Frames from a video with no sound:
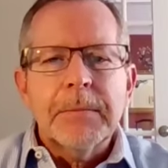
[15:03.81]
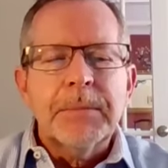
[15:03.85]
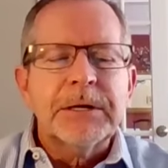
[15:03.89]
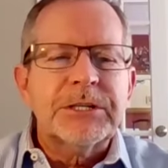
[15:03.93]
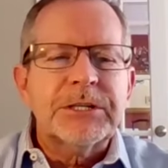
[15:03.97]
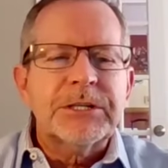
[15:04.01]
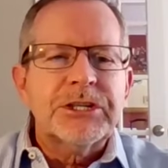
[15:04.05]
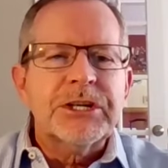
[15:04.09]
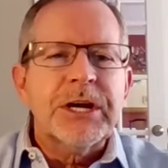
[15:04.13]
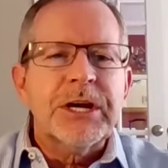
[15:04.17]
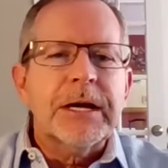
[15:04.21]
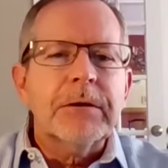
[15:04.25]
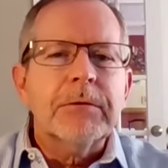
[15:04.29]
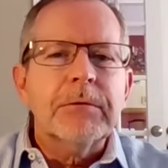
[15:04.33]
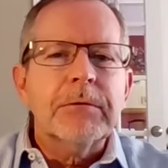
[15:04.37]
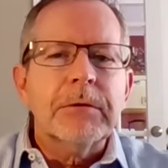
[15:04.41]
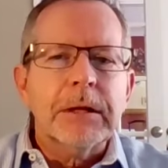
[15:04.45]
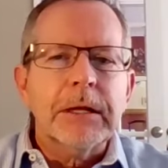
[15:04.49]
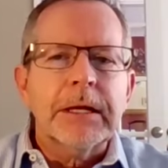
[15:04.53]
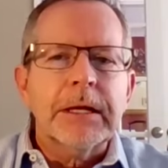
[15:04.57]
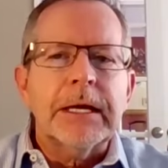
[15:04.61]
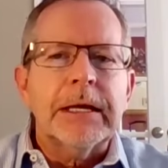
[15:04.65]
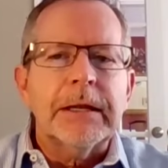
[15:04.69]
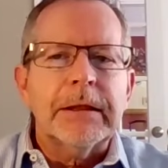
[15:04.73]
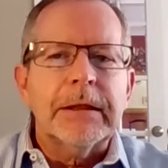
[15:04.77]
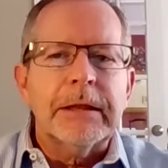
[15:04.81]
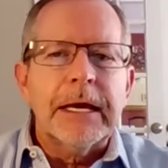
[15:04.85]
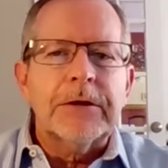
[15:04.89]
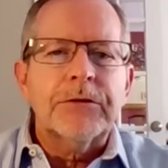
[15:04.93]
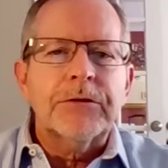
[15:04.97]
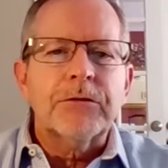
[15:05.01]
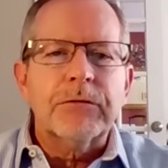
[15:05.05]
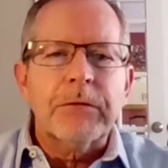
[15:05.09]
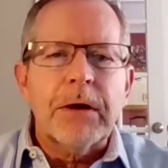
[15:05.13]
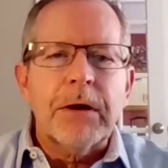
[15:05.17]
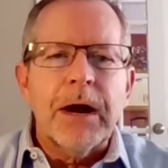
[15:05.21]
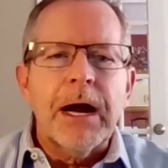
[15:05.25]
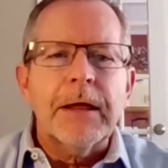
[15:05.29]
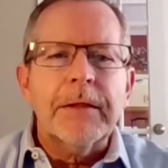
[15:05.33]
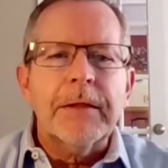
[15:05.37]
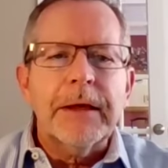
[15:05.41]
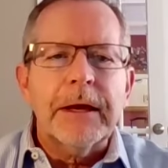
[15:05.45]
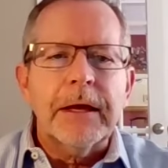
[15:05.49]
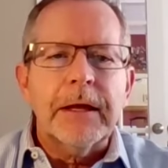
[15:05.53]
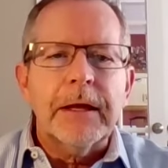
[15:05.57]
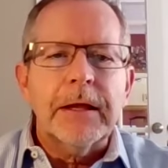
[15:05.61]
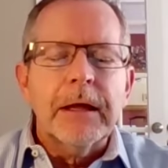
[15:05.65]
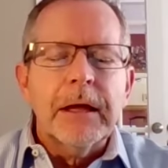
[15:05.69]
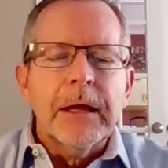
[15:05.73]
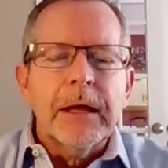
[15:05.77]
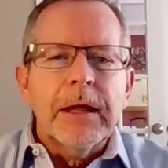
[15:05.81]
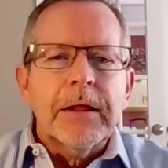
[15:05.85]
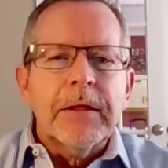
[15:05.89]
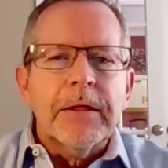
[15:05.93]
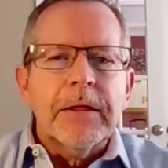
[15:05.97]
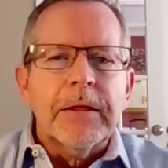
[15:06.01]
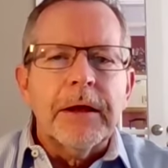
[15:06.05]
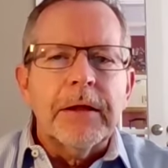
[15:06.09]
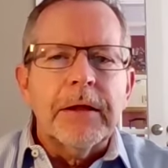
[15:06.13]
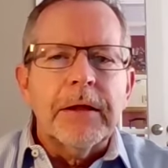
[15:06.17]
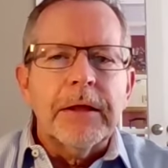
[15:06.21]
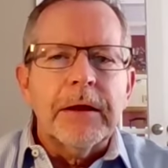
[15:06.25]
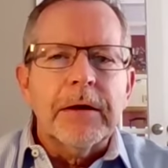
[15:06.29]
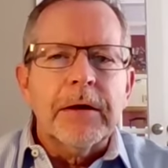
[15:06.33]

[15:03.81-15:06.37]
But generally, they try they they,